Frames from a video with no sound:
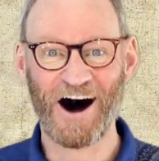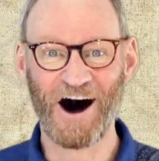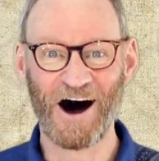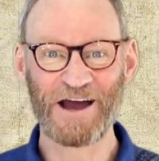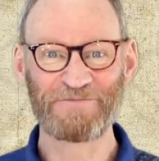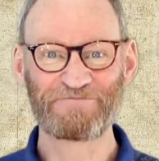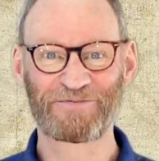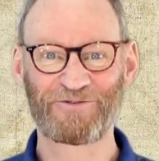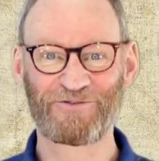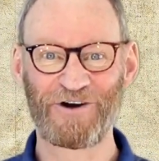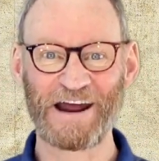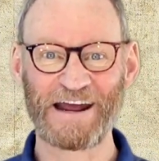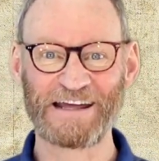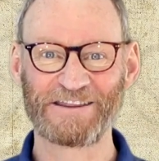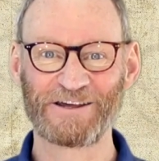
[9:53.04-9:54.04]
I
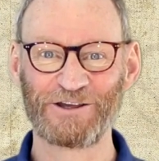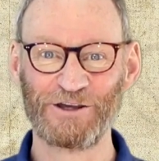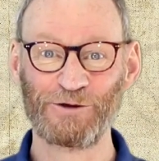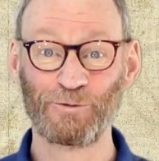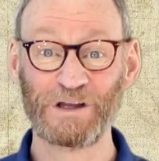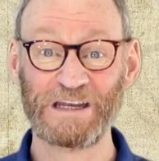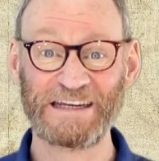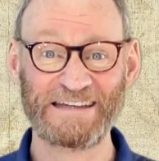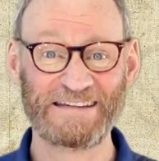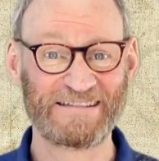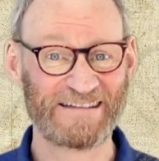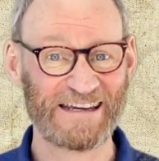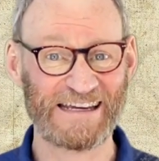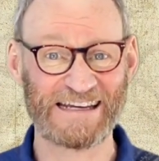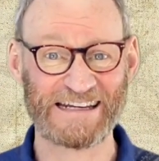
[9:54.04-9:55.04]
pray that you will
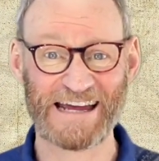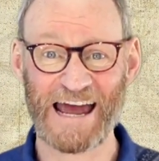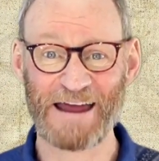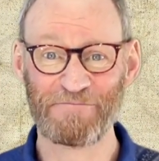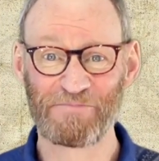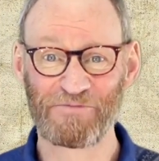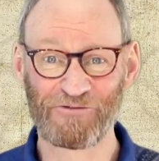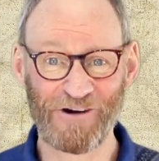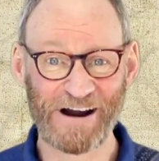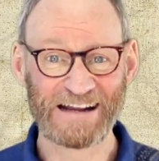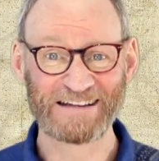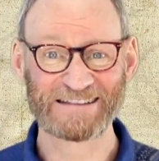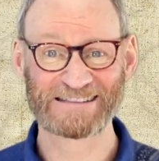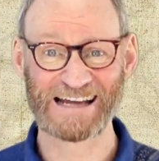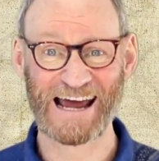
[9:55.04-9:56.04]
indeed
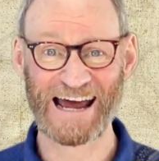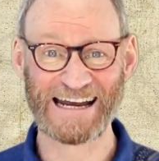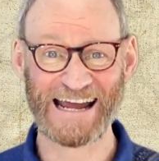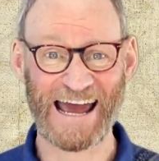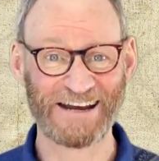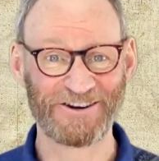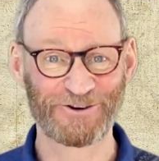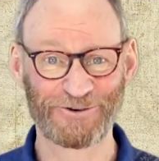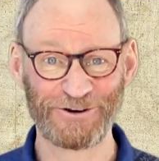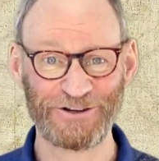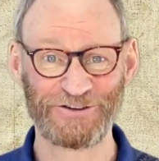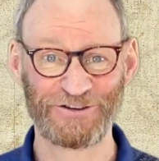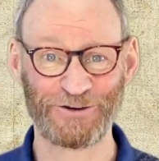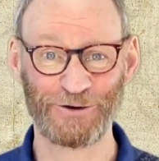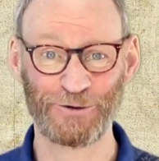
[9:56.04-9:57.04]
embrace and enter
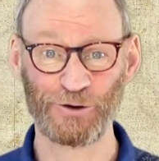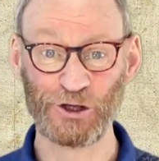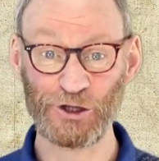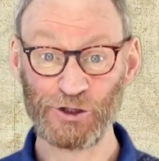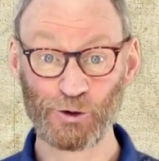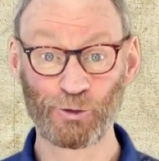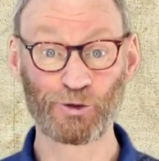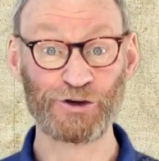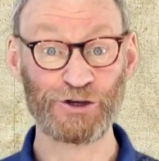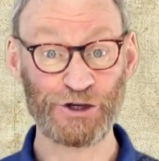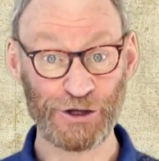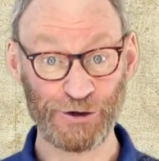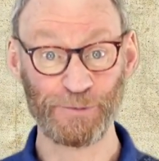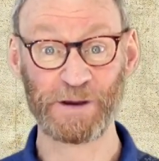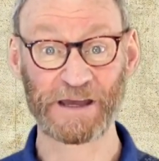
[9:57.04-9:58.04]
into your
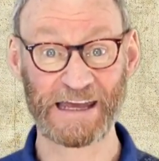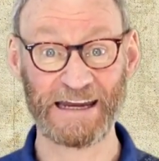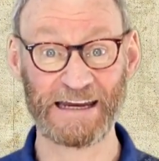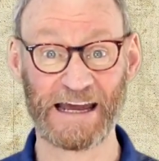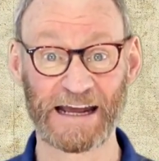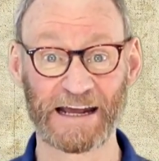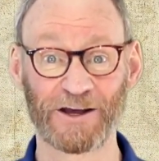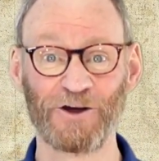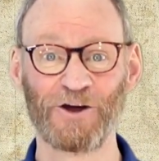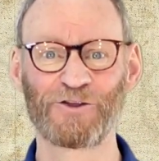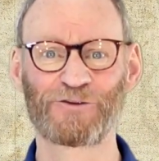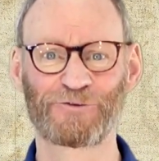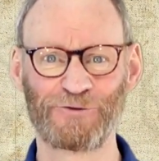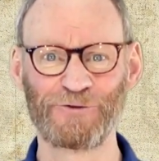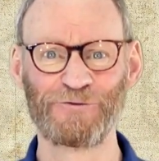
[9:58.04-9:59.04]
new beginning
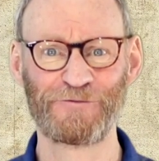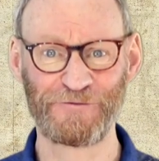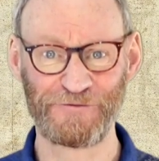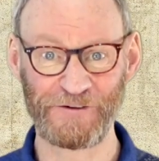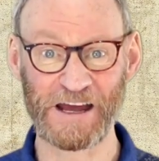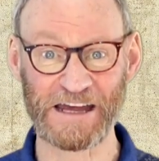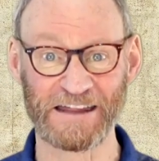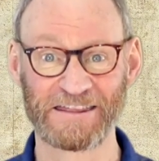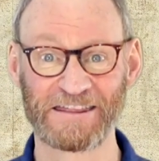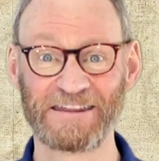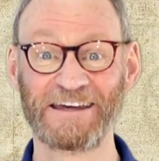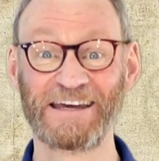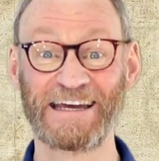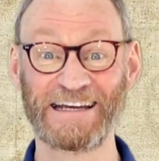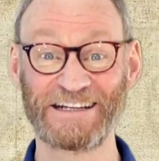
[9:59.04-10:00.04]
through faith
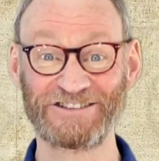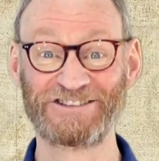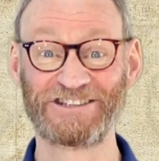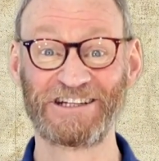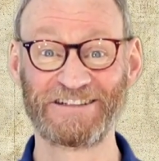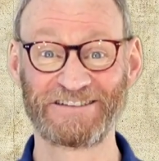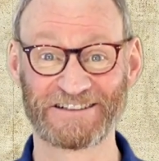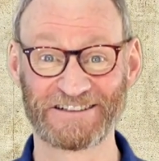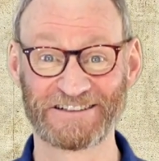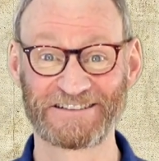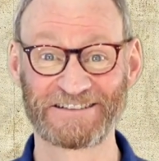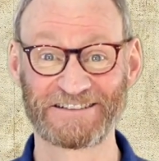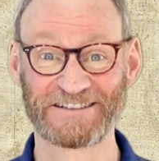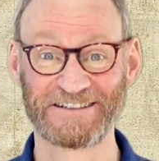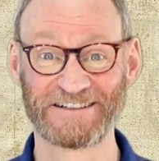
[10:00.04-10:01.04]
in
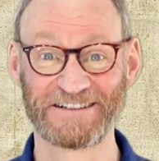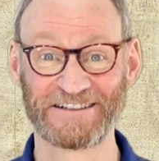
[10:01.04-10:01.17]
Jesus.